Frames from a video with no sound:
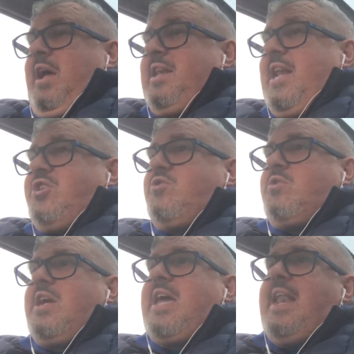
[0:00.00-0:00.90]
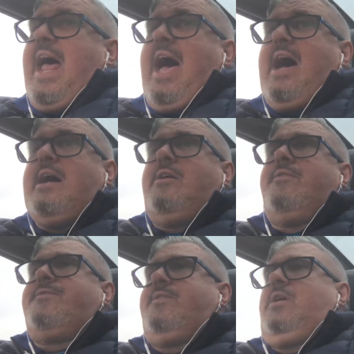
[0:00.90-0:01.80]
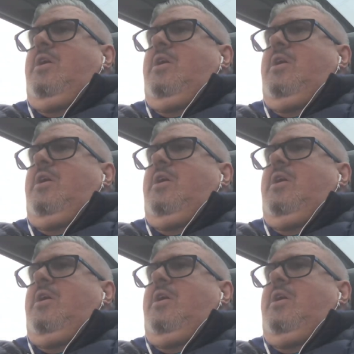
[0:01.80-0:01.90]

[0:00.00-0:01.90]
unless you can get that out of